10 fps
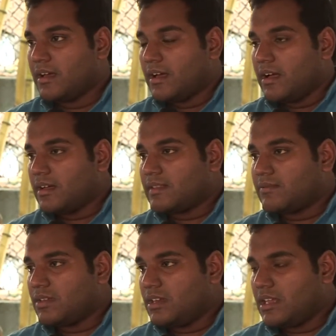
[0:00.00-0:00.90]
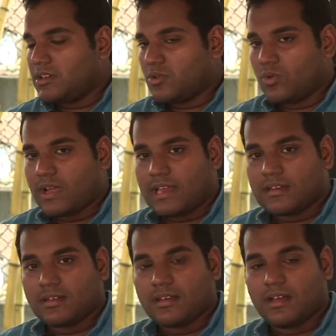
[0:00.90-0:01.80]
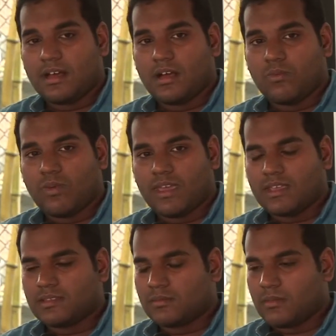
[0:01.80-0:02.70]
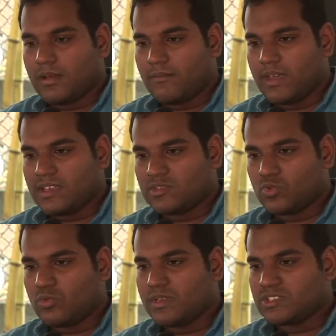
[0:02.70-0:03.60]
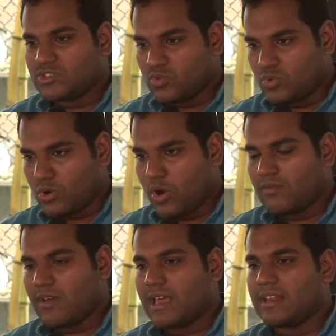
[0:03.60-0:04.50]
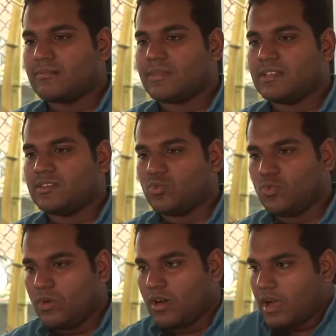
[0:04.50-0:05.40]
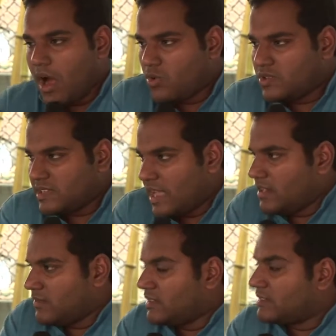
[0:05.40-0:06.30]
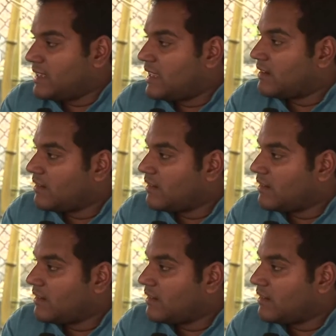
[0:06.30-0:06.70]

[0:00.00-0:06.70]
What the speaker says: that we need to look at ways through which, through non-violent means, you work outside of the state,